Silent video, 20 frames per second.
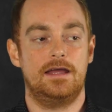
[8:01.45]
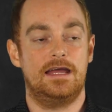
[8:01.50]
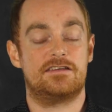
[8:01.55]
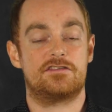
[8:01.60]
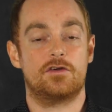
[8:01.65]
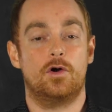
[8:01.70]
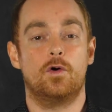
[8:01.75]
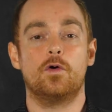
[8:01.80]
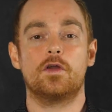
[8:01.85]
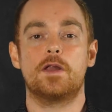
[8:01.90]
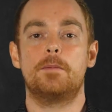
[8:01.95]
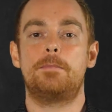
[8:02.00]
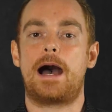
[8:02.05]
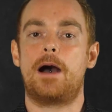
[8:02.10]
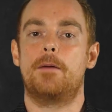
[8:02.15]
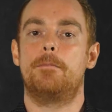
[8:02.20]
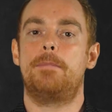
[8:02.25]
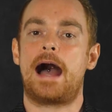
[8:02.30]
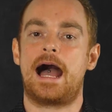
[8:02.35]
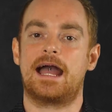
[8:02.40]
It's all
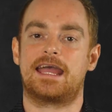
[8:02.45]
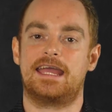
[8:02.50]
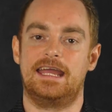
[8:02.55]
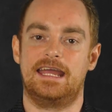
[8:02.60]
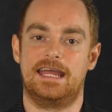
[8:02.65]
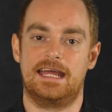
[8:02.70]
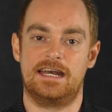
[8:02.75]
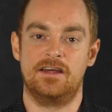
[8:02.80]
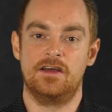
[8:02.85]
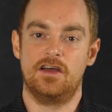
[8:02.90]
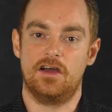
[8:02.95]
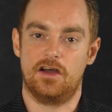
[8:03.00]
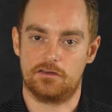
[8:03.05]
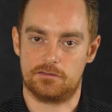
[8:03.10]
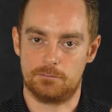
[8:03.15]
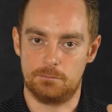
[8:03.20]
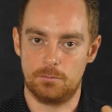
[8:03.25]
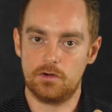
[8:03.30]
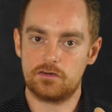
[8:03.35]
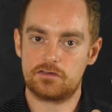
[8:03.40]
about packing in
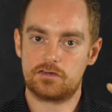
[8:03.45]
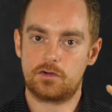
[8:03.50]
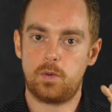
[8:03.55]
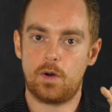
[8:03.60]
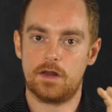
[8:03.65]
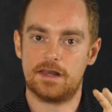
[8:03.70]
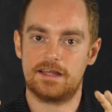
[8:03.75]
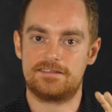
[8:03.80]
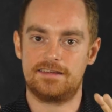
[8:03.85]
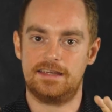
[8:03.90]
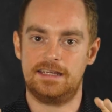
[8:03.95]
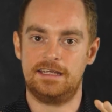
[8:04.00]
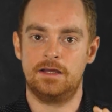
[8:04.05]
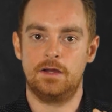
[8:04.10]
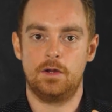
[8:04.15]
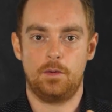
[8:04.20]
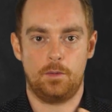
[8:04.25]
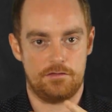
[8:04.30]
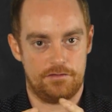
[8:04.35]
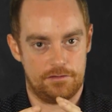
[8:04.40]
as much
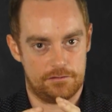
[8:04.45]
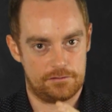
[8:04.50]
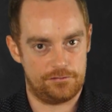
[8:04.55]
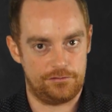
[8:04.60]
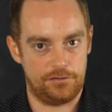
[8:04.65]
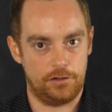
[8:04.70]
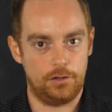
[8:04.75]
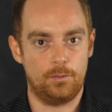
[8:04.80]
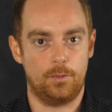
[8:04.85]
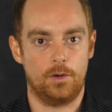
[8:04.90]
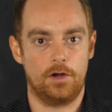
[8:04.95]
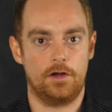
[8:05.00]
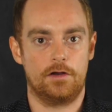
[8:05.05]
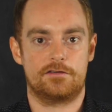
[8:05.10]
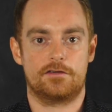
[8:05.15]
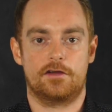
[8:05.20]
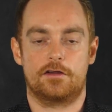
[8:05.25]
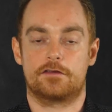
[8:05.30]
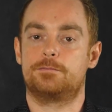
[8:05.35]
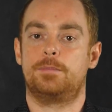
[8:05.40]
quality with as few
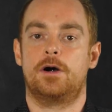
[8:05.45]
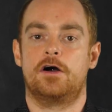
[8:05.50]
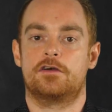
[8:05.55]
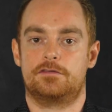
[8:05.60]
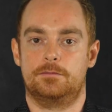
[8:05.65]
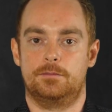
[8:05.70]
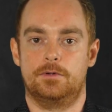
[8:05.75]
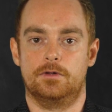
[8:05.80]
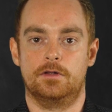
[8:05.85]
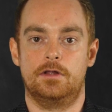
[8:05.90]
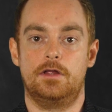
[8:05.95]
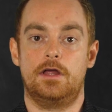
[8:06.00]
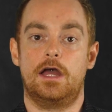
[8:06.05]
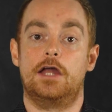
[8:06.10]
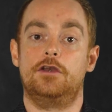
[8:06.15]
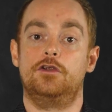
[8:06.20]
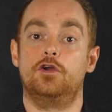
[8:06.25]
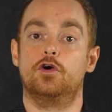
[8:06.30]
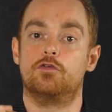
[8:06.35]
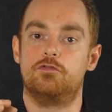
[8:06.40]
words as possible,
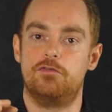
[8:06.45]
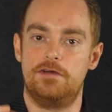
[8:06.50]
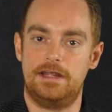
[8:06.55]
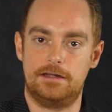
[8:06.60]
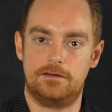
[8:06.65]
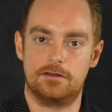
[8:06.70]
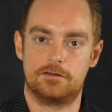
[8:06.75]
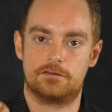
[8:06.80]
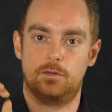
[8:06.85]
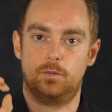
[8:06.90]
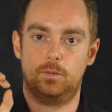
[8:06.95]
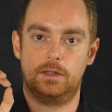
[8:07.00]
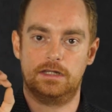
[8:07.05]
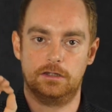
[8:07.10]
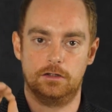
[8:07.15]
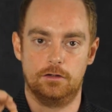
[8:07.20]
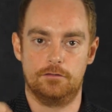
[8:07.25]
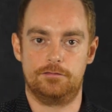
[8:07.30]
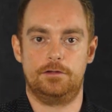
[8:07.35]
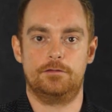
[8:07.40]
and your readers will
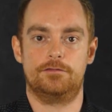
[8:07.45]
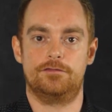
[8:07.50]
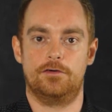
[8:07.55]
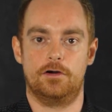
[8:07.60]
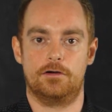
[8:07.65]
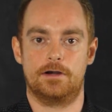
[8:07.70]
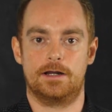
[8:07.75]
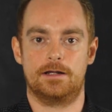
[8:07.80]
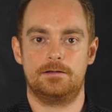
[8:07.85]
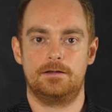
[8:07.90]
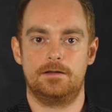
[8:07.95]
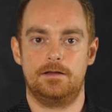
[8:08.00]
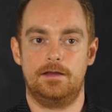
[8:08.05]
love you for it.